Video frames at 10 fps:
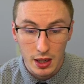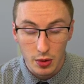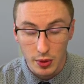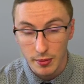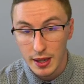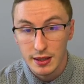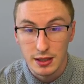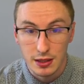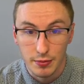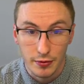We made the
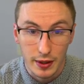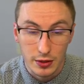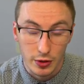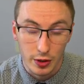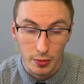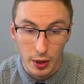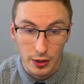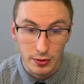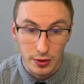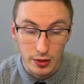simplified trailer
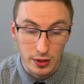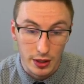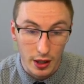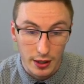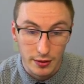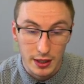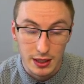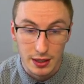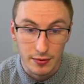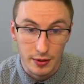model using
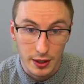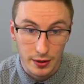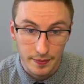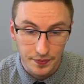Autodesk Inventor,